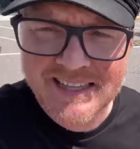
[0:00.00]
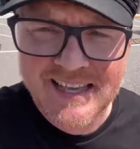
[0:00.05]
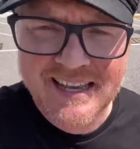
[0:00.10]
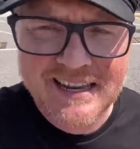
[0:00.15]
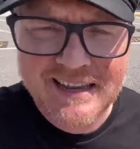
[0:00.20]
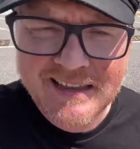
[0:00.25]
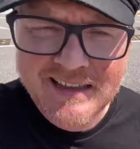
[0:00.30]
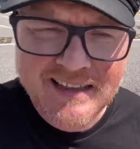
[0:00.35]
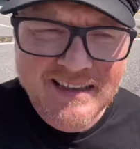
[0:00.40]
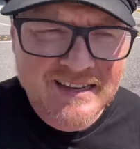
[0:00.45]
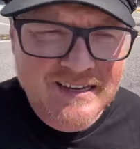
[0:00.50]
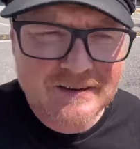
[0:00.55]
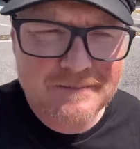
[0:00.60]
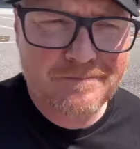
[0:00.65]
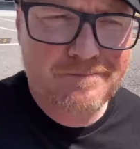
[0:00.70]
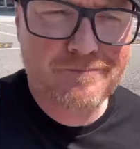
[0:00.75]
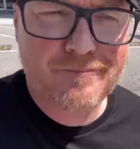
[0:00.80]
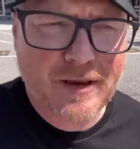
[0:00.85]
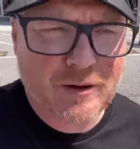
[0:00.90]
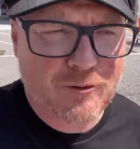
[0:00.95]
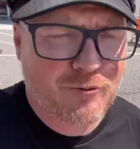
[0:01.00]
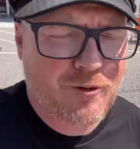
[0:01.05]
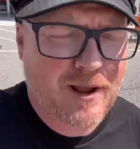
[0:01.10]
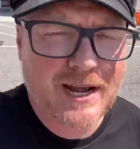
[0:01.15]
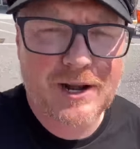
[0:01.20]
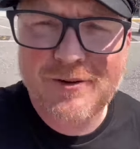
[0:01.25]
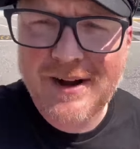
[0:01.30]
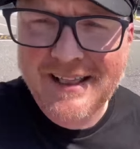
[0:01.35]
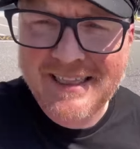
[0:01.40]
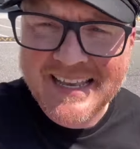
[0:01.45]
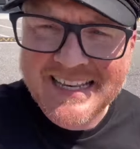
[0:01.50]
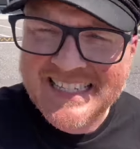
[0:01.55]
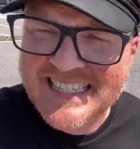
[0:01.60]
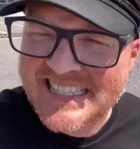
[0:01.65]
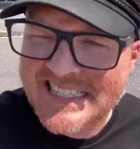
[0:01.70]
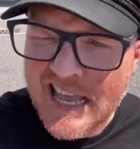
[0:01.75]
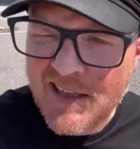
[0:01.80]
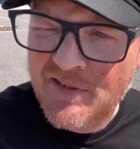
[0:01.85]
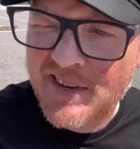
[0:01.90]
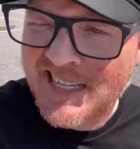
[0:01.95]
like, like right around like
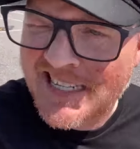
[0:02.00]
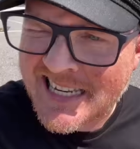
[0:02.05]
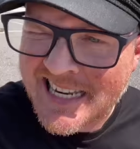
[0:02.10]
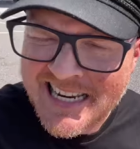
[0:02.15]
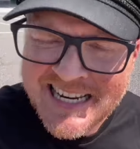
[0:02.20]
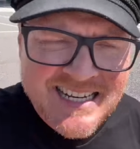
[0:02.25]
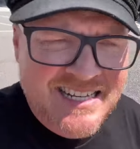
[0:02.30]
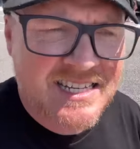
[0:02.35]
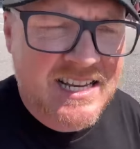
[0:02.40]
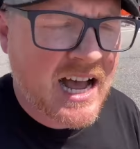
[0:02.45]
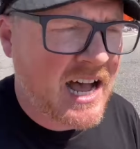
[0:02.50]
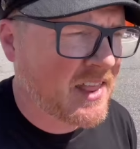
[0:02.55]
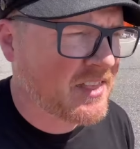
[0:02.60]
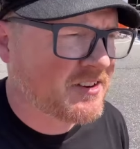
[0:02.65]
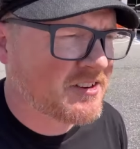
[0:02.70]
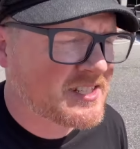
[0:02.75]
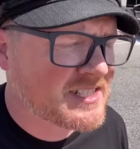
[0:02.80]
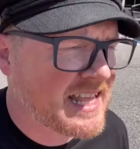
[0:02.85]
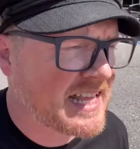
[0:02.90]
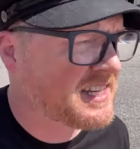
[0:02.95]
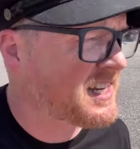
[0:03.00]
$17. That